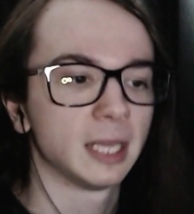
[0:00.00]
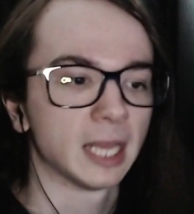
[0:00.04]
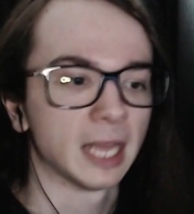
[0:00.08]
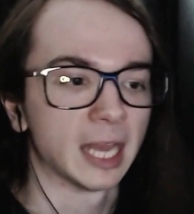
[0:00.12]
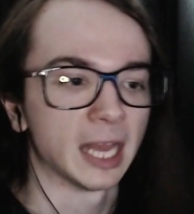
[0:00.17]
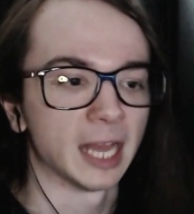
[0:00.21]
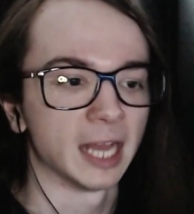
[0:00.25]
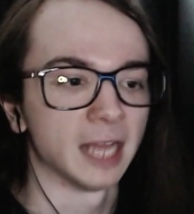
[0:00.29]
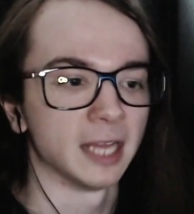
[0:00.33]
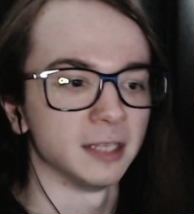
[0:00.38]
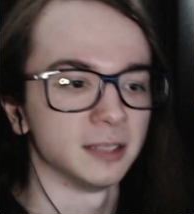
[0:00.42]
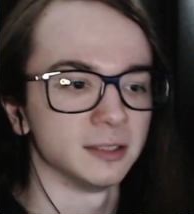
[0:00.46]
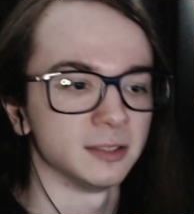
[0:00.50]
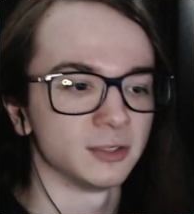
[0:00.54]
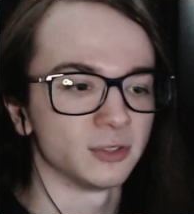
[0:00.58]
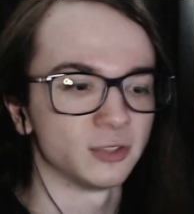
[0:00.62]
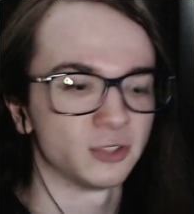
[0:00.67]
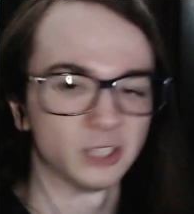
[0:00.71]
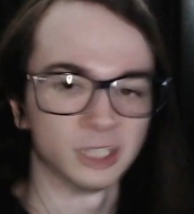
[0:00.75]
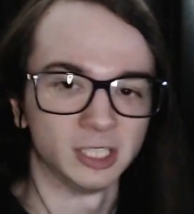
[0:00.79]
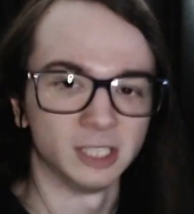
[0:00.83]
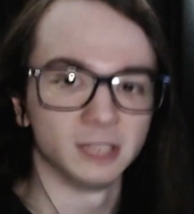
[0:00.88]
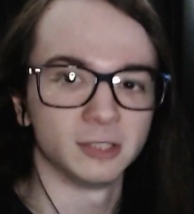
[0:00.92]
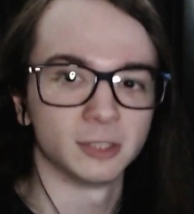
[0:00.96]
and
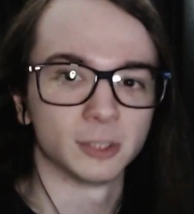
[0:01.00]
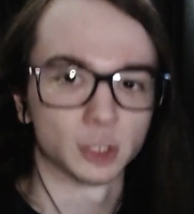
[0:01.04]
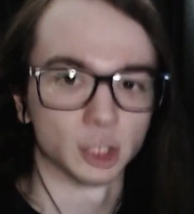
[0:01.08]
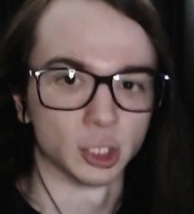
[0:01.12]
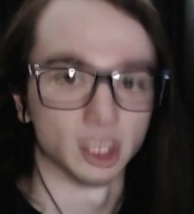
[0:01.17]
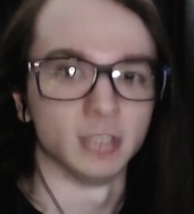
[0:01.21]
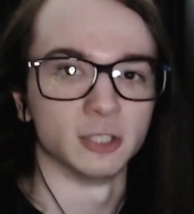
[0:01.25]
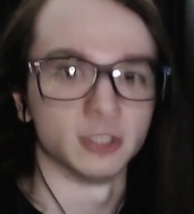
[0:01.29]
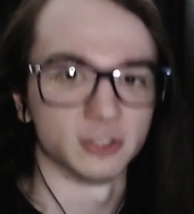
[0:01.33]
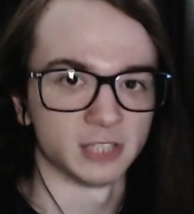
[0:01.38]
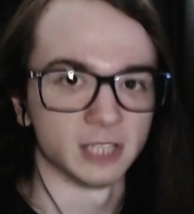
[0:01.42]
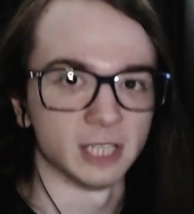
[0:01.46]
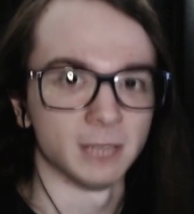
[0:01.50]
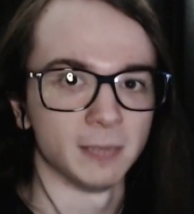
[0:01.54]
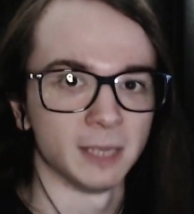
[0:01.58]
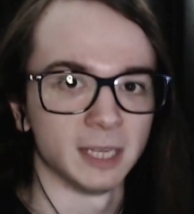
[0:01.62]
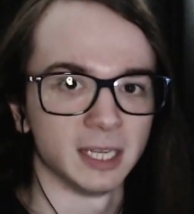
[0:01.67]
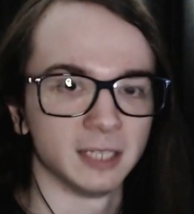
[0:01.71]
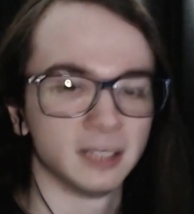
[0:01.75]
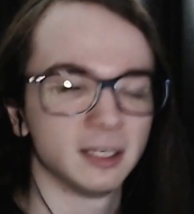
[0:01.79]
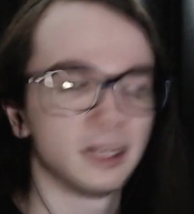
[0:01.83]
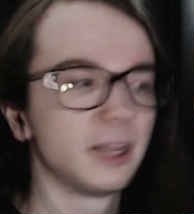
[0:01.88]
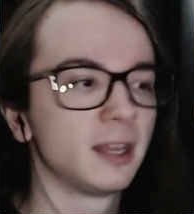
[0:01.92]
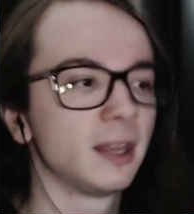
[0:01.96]
seeing the changes they
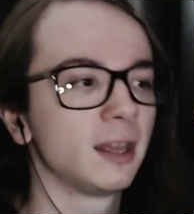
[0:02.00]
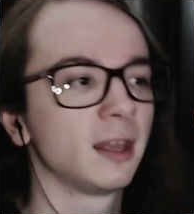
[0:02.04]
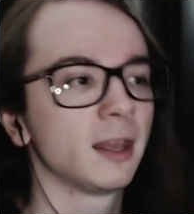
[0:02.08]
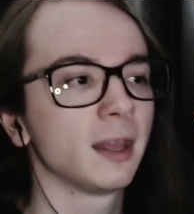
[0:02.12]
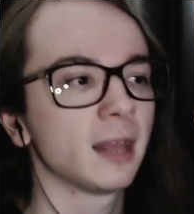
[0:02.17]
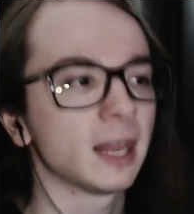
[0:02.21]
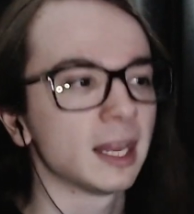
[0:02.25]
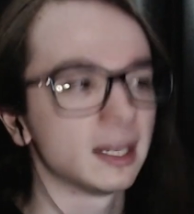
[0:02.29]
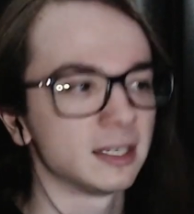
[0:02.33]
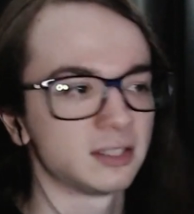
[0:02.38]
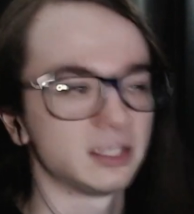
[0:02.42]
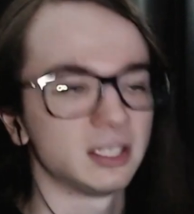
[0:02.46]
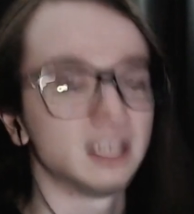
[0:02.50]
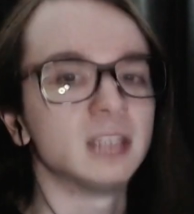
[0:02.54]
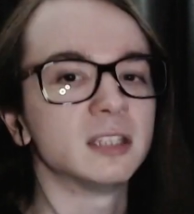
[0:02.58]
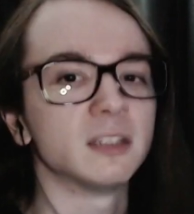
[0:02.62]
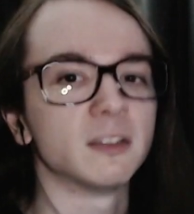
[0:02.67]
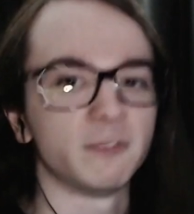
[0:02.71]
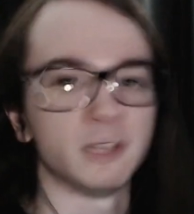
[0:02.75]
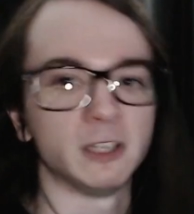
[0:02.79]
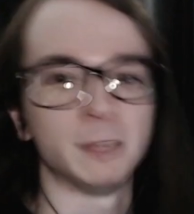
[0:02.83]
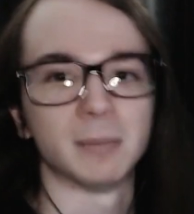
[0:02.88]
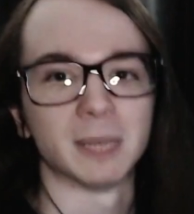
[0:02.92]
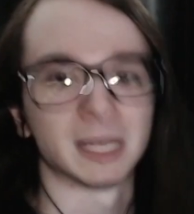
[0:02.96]
made and seeing the
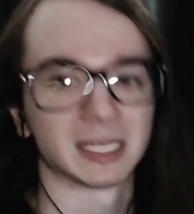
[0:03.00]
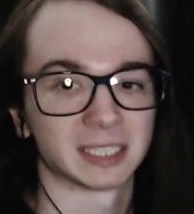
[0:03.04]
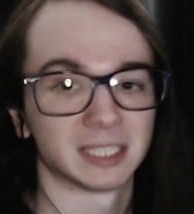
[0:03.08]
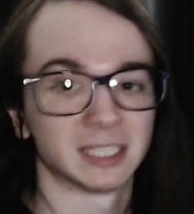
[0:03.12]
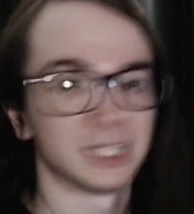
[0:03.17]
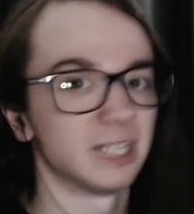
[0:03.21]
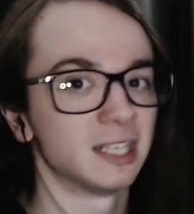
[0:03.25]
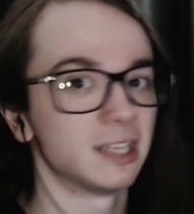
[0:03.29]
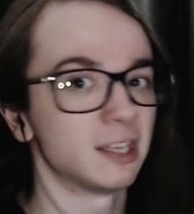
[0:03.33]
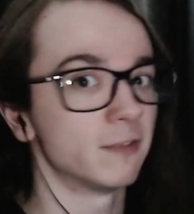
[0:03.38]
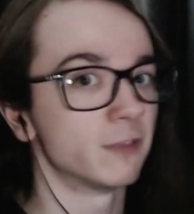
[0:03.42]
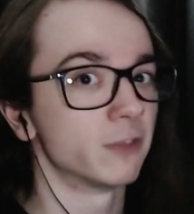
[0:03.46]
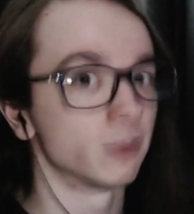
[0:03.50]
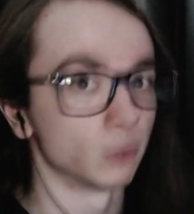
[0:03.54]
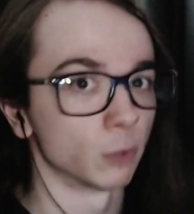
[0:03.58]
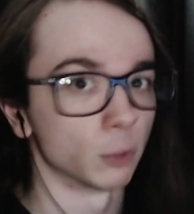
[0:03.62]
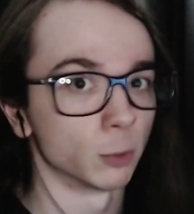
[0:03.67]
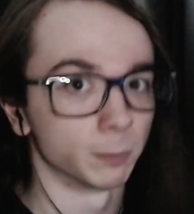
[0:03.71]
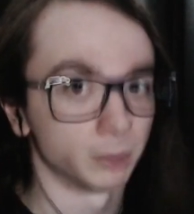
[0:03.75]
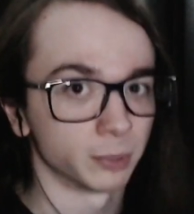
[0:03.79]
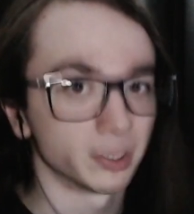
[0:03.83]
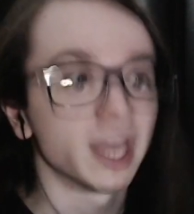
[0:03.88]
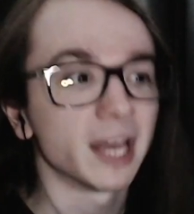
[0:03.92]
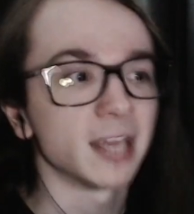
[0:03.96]
feedback that they give their
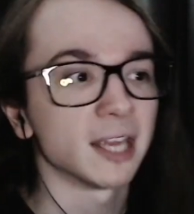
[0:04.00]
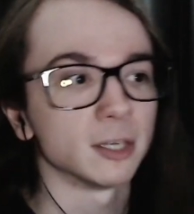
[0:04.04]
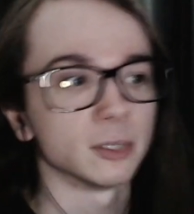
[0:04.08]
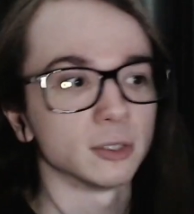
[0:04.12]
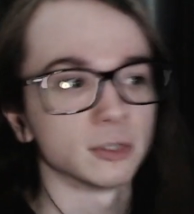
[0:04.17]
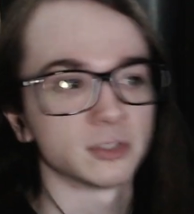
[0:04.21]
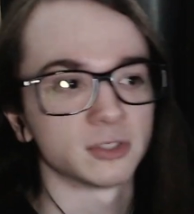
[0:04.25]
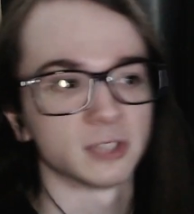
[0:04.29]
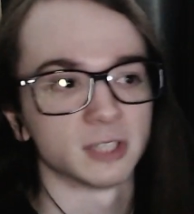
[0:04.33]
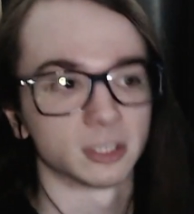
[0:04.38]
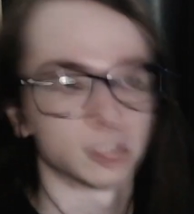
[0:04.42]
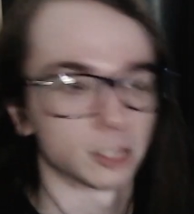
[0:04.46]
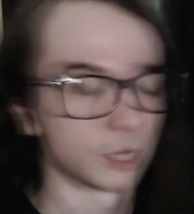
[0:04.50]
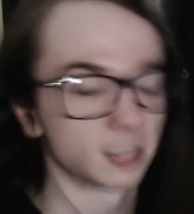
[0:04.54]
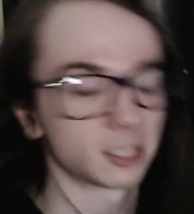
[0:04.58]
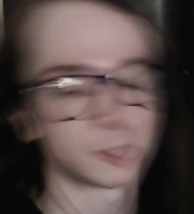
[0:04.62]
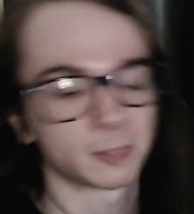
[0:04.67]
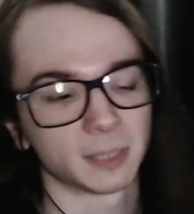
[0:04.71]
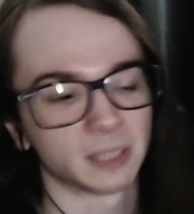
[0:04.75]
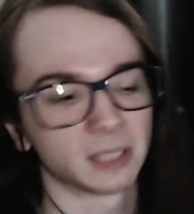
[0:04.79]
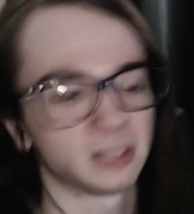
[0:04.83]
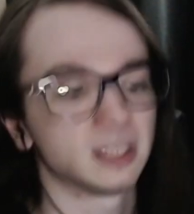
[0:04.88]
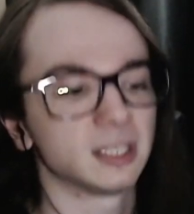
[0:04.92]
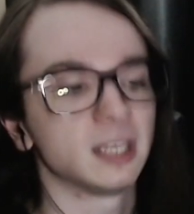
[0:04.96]
own players that talk
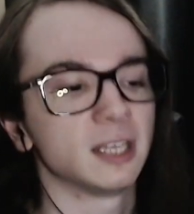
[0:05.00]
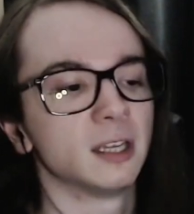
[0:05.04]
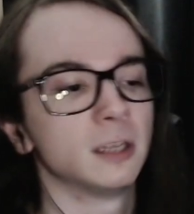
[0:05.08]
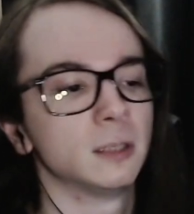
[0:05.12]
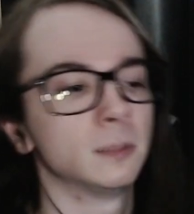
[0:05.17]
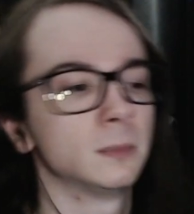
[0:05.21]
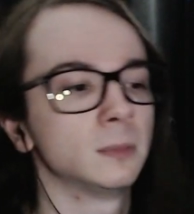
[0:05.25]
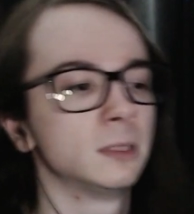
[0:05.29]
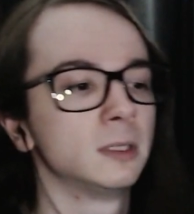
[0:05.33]
about the game.